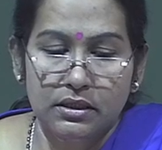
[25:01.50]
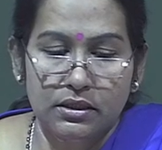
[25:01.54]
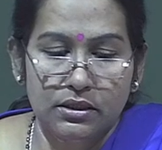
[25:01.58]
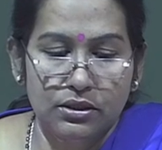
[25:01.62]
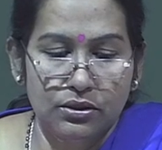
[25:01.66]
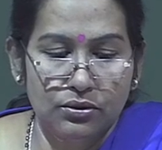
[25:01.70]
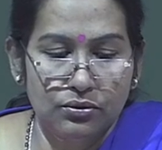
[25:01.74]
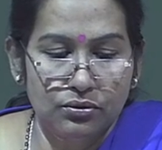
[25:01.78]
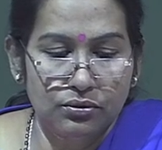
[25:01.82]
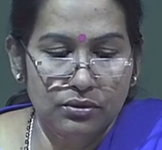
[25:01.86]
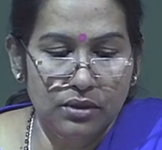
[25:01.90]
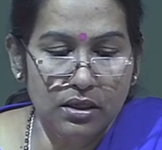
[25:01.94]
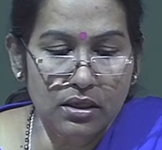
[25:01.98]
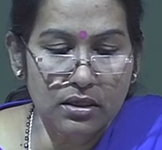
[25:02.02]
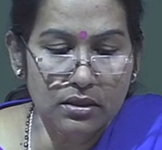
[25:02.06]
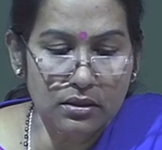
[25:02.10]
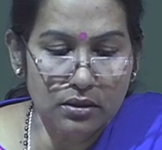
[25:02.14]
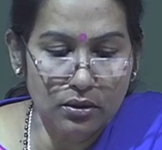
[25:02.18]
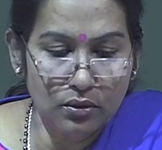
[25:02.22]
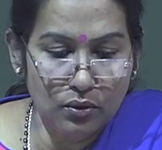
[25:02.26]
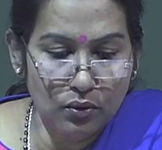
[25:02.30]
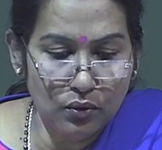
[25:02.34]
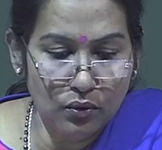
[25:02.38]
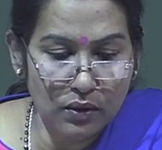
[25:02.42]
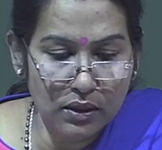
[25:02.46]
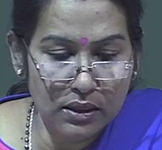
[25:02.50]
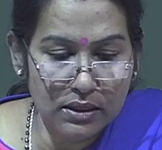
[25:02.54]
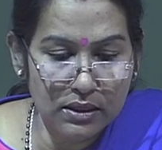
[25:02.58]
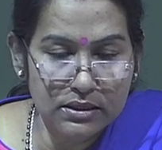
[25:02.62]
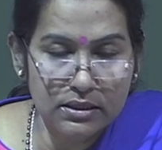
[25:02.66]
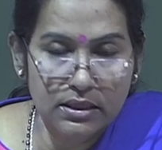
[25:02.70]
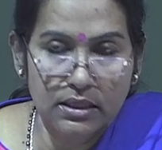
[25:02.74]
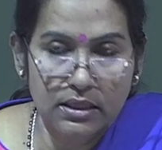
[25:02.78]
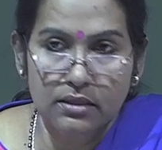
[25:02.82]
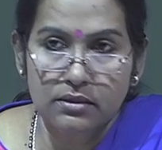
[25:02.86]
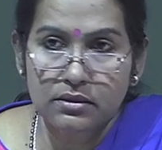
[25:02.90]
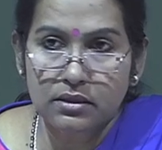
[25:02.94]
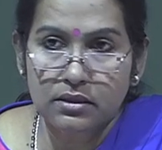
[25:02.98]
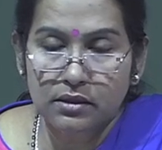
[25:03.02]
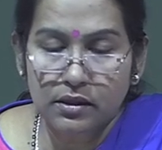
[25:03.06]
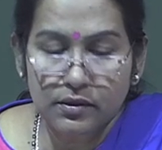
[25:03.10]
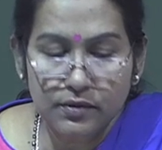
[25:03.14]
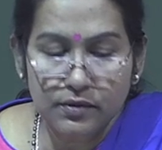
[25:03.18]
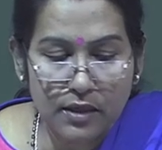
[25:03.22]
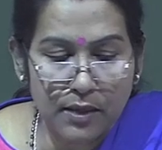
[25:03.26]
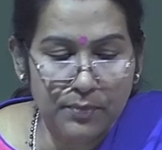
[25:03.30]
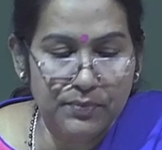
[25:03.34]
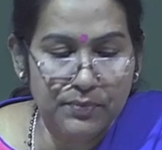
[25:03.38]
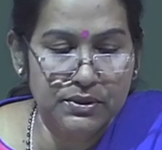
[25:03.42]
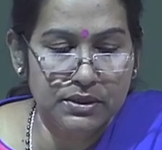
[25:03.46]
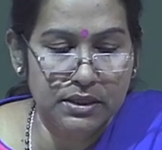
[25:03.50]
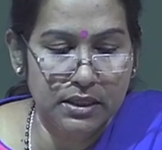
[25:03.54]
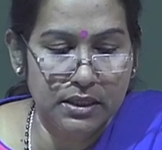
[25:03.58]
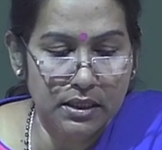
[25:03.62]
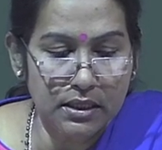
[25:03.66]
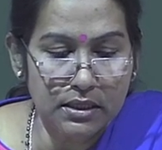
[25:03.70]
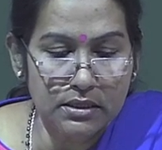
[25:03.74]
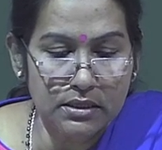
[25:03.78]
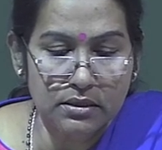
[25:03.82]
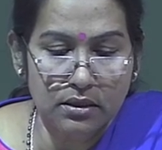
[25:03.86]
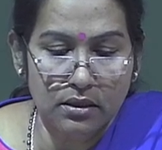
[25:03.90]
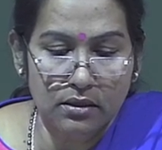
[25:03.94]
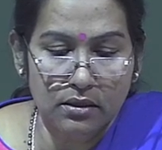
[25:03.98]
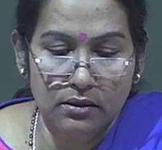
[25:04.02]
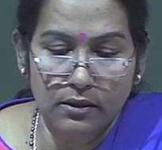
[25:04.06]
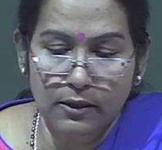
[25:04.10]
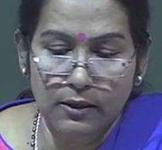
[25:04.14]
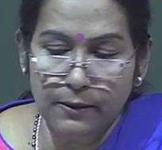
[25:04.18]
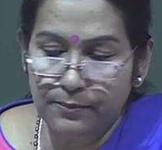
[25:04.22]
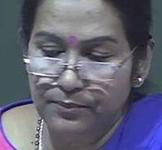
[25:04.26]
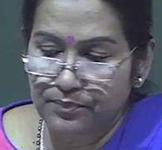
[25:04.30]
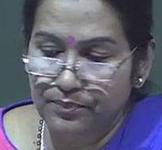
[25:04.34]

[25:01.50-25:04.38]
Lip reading: it into the local skills or the sub skills or the